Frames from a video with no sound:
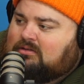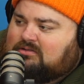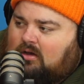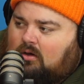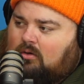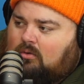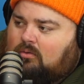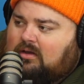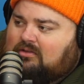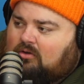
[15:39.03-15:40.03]

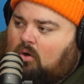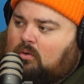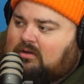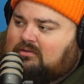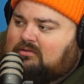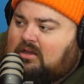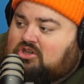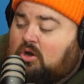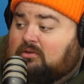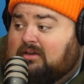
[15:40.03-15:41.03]
So it's always, and
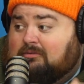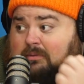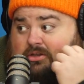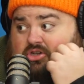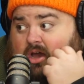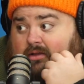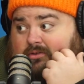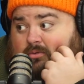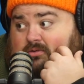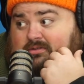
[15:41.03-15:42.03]
she always keeps me in check
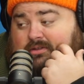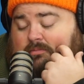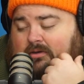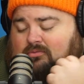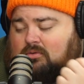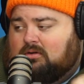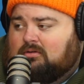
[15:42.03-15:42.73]
too, which is the best one.